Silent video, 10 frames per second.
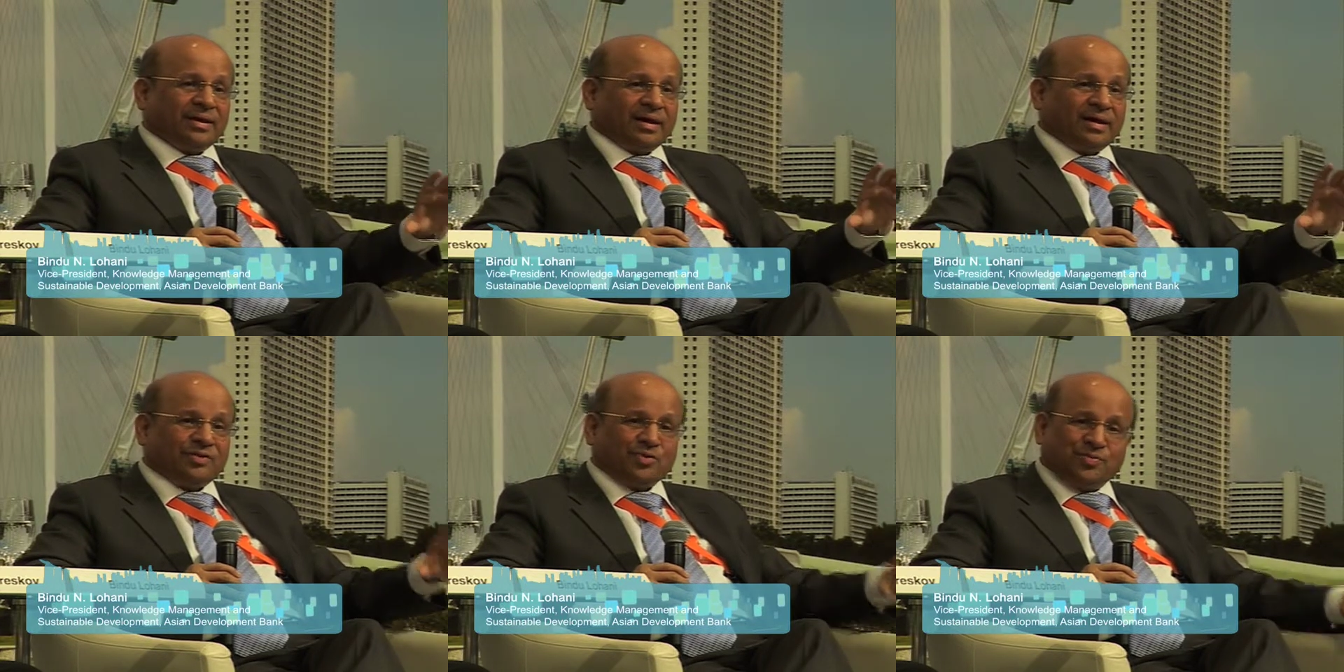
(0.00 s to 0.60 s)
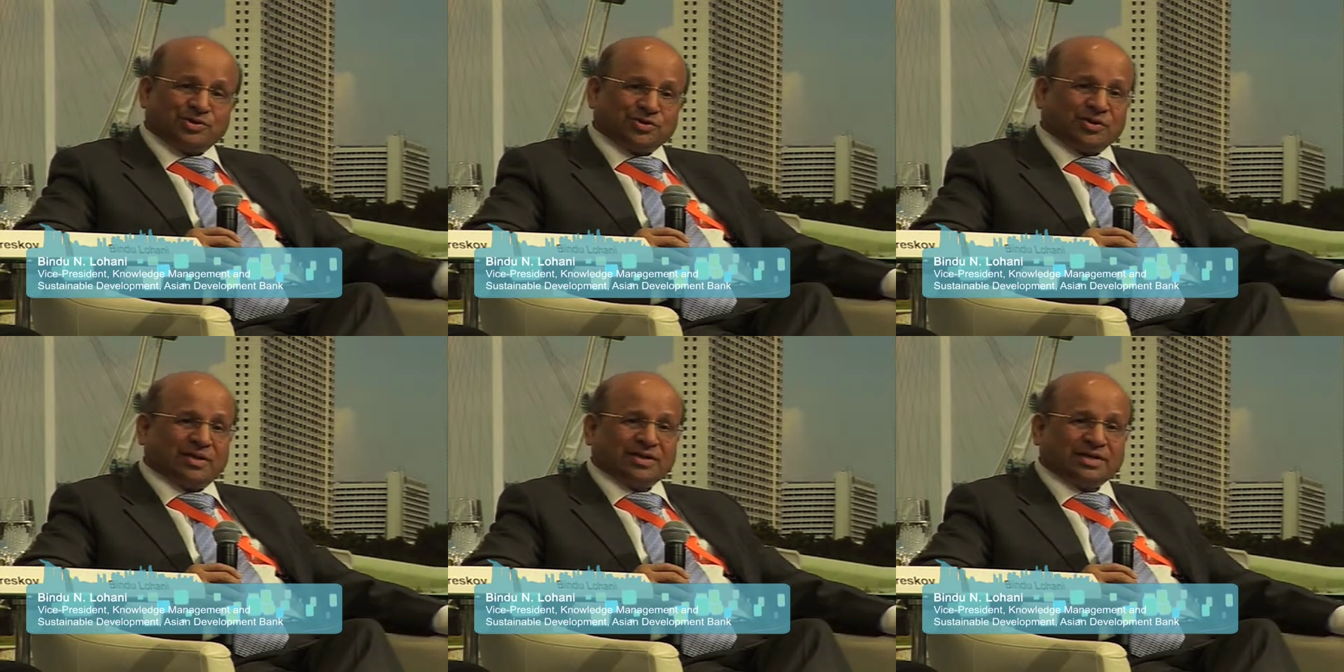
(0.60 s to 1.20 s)
and so much
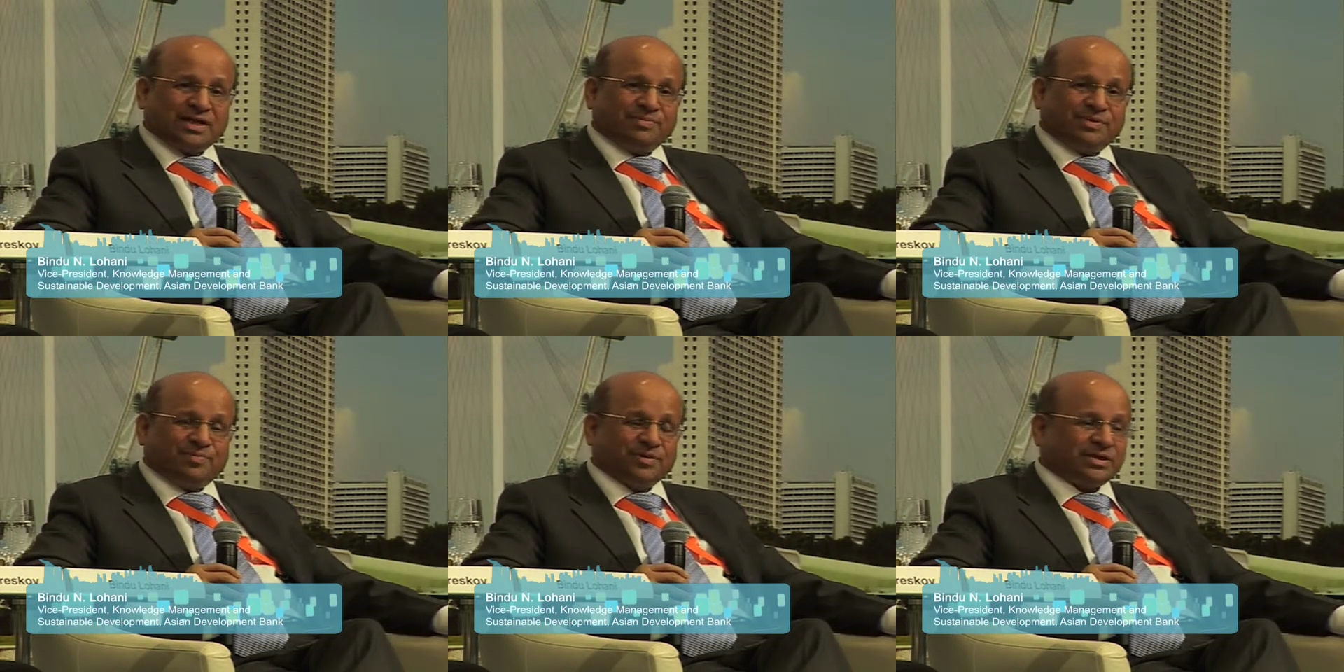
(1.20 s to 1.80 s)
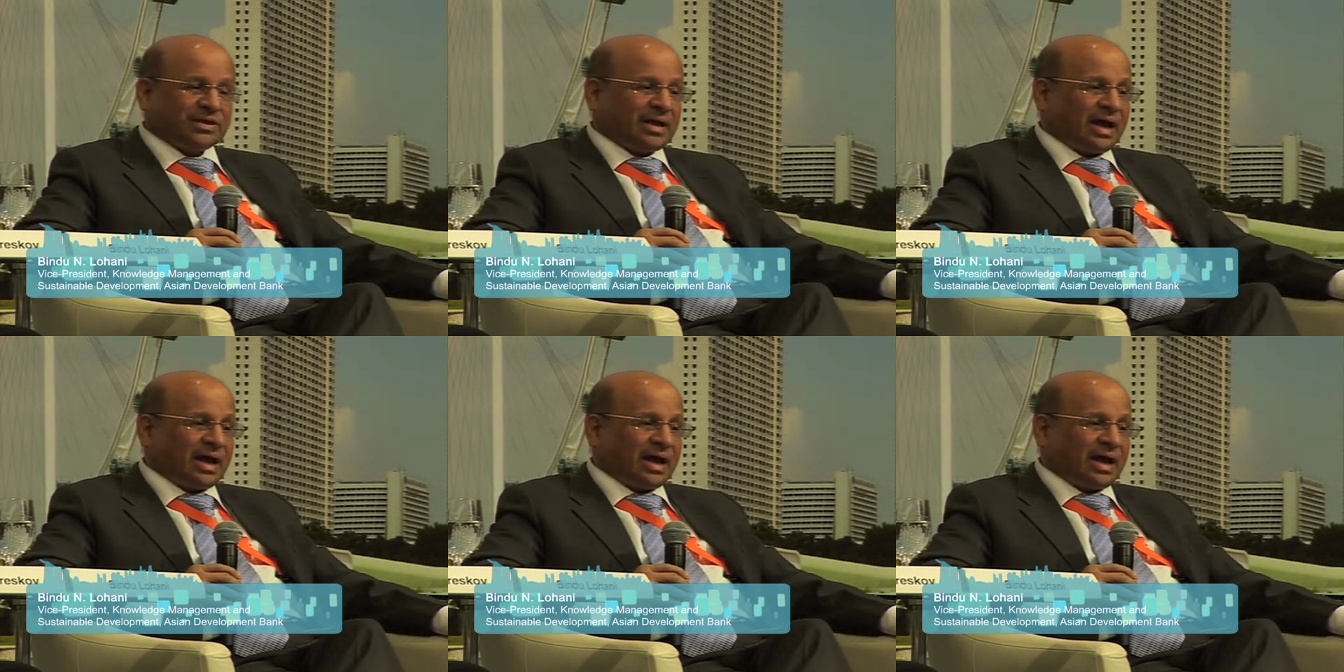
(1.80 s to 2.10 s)
knowledge has been put in.